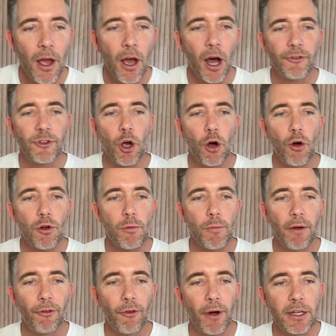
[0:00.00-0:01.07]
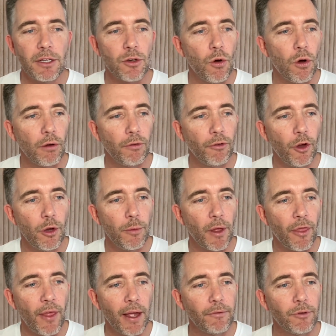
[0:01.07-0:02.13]
I've told all my friends, all of whom are
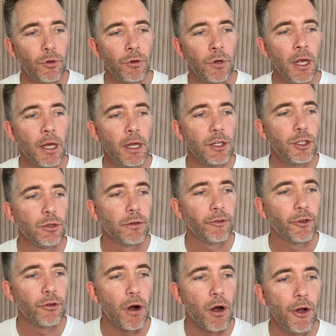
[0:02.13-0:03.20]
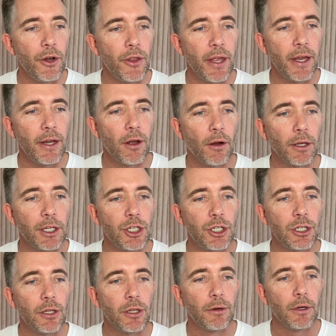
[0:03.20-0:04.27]
thankful to have grown their knowledge
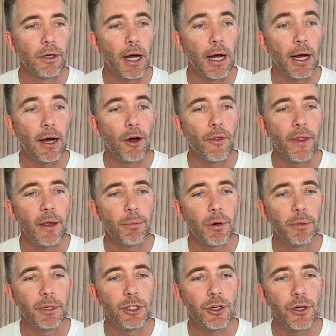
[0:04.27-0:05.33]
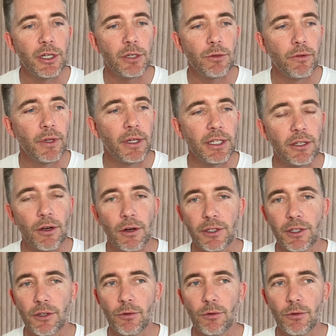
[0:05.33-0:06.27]
on their property journeys with these guys as